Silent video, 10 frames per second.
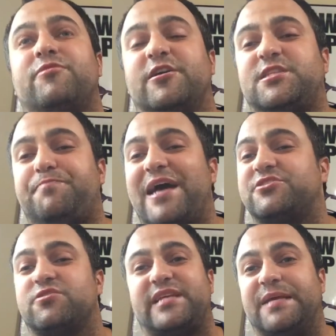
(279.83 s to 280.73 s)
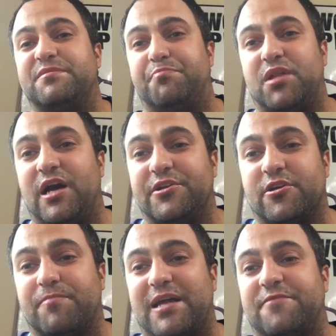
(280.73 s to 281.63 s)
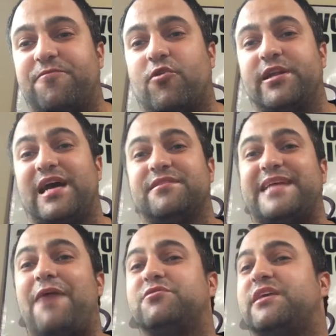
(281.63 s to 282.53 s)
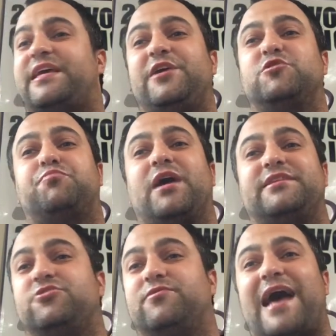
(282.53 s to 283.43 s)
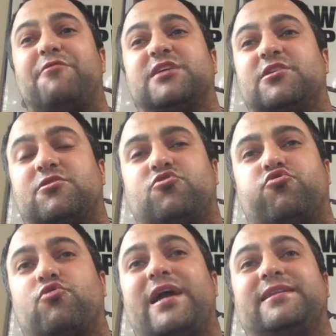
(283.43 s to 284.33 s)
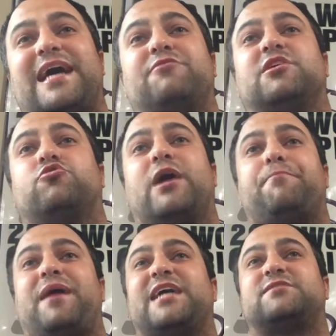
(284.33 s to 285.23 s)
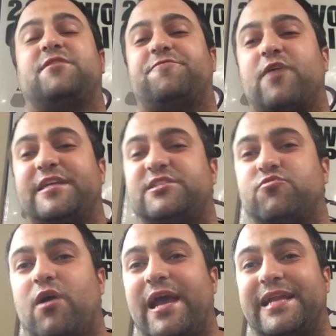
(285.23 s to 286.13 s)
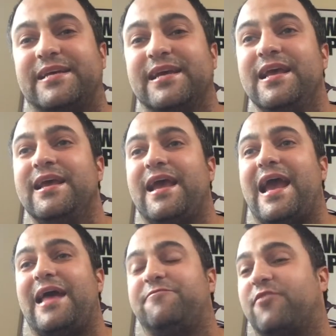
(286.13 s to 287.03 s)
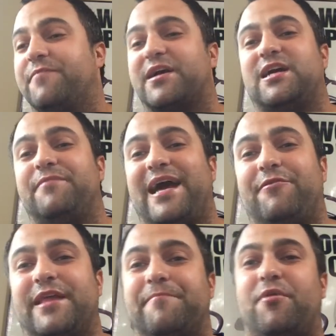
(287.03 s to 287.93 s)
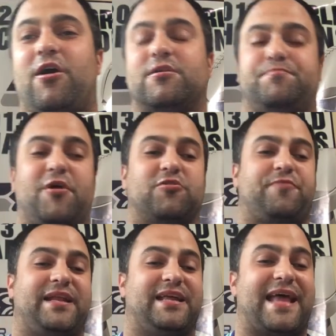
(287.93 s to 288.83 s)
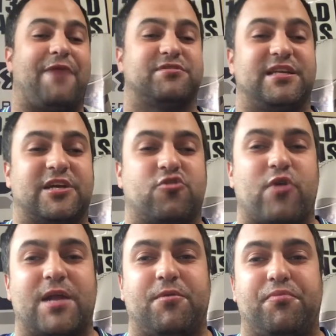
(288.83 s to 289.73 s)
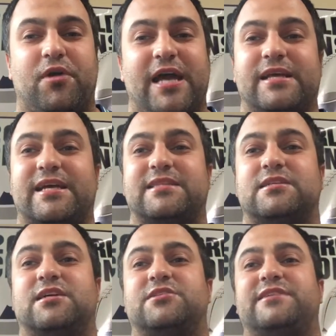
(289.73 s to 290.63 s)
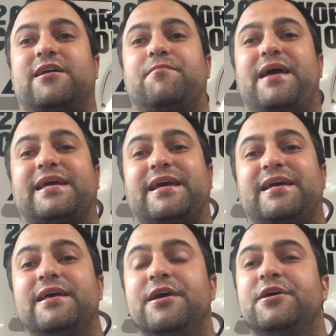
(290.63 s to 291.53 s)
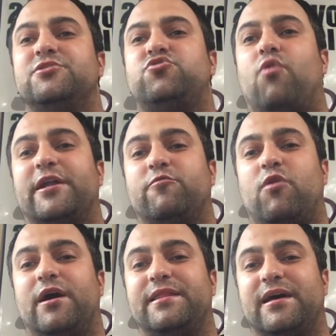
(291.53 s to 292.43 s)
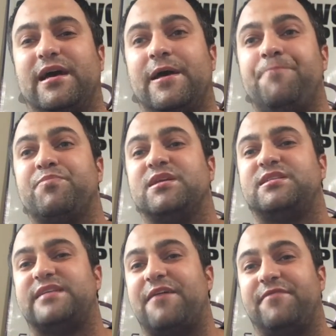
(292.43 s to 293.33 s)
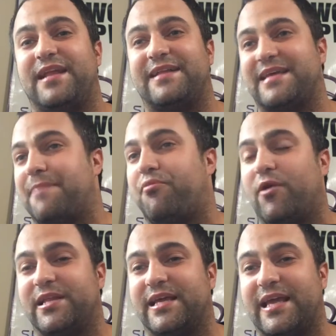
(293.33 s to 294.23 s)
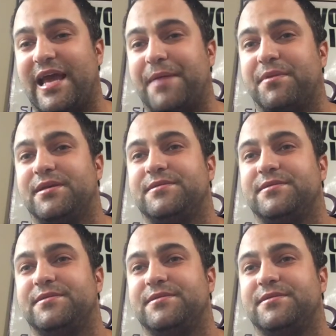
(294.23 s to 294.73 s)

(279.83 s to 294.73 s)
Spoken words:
special teams blunder by the 49ers. That was a huge play too, and that was a great pass to Freddie Swain, and for him to come down with that ball both feet in, that was an incredible play to get the touchdown to make it 21-7 at that point in the game.